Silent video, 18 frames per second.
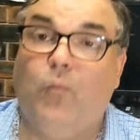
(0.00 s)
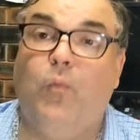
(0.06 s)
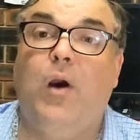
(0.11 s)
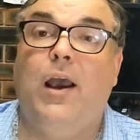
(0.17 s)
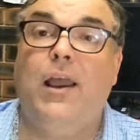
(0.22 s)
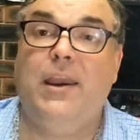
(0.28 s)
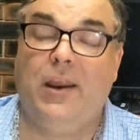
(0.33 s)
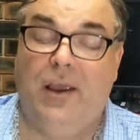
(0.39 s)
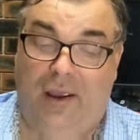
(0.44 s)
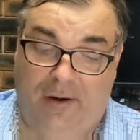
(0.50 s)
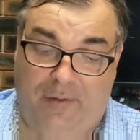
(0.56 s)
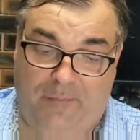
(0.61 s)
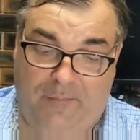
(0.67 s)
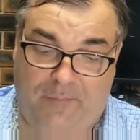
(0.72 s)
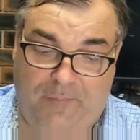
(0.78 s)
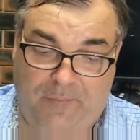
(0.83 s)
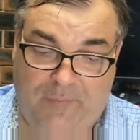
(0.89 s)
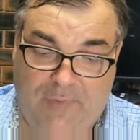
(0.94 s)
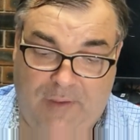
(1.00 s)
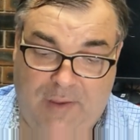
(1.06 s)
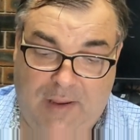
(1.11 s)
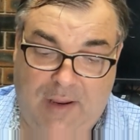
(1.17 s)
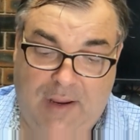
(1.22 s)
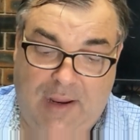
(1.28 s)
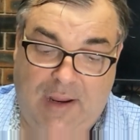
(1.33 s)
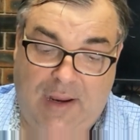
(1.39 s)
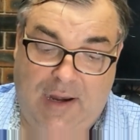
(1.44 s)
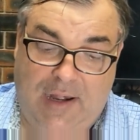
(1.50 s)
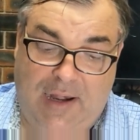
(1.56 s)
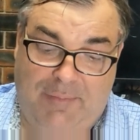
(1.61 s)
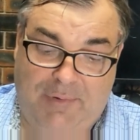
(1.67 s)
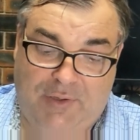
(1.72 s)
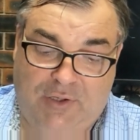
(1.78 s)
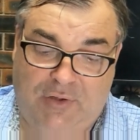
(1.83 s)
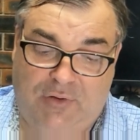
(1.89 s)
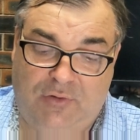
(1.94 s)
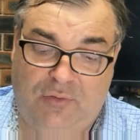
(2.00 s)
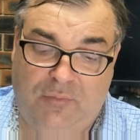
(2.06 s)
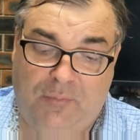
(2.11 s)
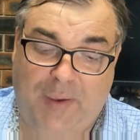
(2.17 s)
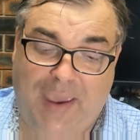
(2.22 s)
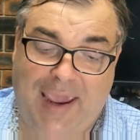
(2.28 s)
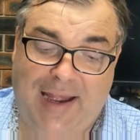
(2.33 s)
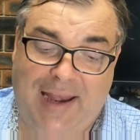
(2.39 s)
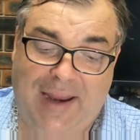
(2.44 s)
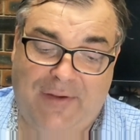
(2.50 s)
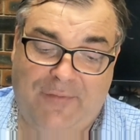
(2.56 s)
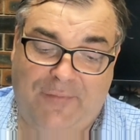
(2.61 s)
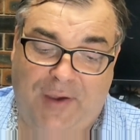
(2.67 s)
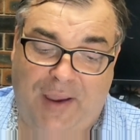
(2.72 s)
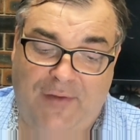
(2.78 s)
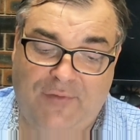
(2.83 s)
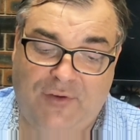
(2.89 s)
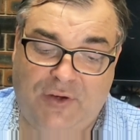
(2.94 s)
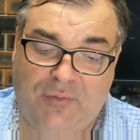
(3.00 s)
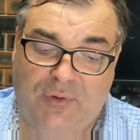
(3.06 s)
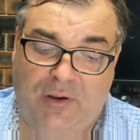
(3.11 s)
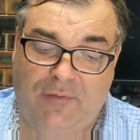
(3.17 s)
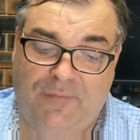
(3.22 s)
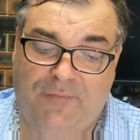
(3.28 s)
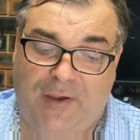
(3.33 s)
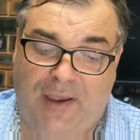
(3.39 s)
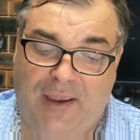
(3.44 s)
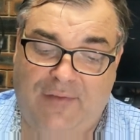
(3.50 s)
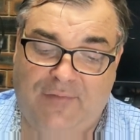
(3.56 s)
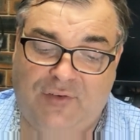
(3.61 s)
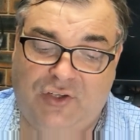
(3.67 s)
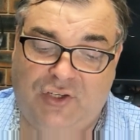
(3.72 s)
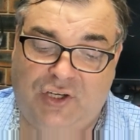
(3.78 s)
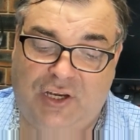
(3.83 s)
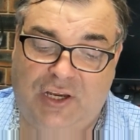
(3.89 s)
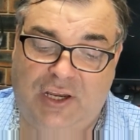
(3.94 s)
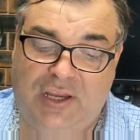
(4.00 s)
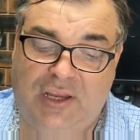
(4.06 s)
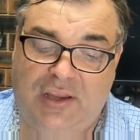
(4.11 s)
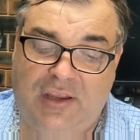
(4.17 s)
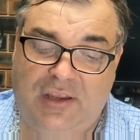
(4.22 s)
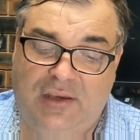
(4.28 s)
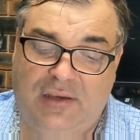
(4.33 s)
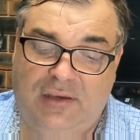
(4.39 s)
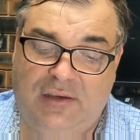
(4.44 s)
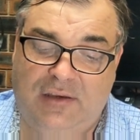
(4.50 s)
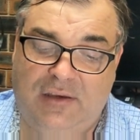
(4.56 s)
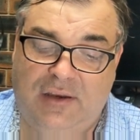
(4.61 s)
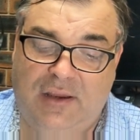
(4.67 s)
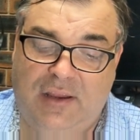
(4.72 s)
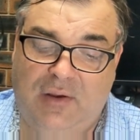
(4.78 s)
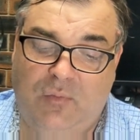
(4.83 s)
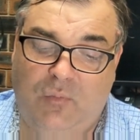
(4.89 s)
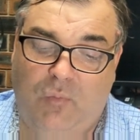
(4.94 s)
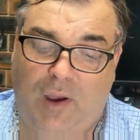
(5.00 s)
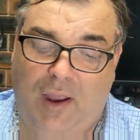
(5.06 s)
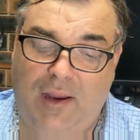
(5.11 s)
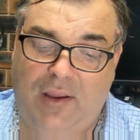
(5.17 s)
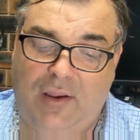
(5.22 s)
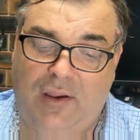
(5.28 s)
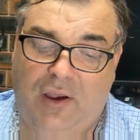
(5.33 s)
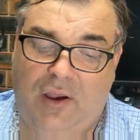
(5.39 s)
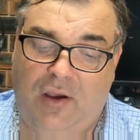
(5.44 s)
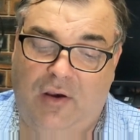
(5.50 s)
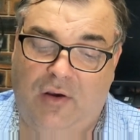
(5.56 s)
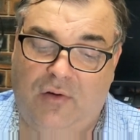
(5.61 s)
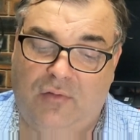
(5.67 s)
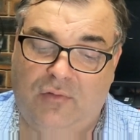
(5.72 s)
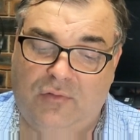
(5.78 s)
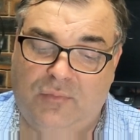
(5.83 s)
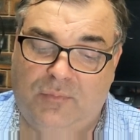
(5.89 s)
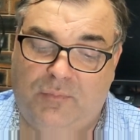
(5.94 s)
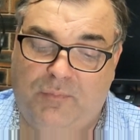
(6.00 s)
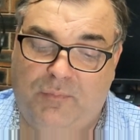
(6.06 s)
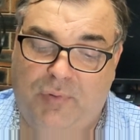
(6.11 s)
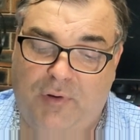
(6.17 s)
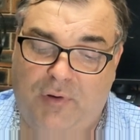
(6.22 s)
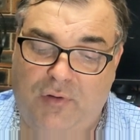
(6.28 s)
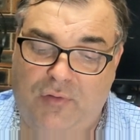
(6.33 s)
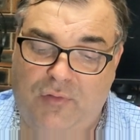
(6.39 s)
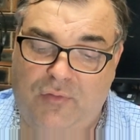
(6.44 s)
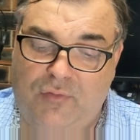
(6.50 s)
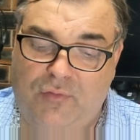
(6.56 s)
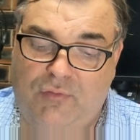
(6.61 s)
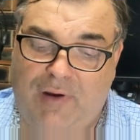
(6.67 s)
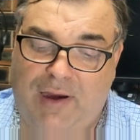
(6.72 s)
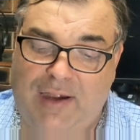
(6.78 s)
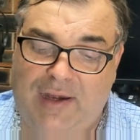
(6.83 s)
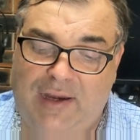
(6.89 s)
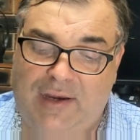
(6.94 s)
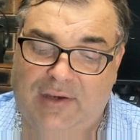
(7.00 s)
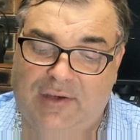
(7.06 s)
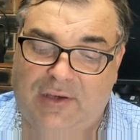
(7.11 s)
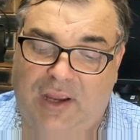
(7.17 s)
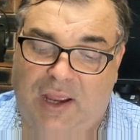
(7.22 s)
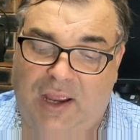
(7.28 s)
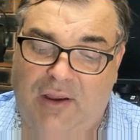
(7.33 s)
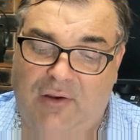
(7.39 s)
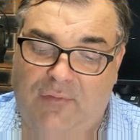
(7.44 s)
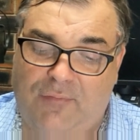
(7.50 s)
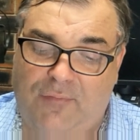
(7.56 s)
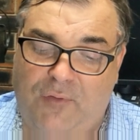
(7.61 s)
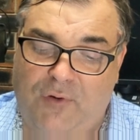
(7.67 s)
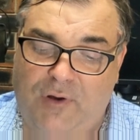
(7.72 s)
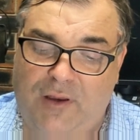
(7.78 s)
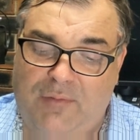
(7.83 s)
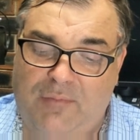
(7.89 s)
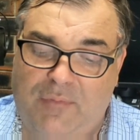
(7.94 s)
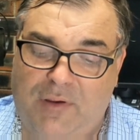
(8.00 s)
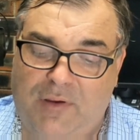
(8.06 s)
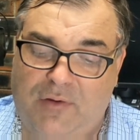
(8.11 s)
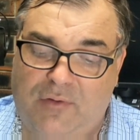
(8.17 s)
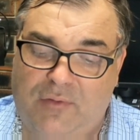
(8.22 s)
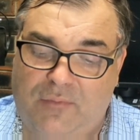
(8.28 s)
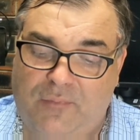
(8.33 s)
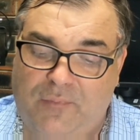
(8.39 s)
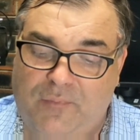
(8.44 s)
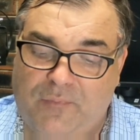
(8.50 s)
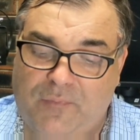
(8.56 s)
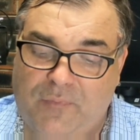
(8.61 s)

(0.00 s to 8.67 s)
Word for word: why not? Number two, Patek 5205G, white gold, blue gradient dial, 40 mil,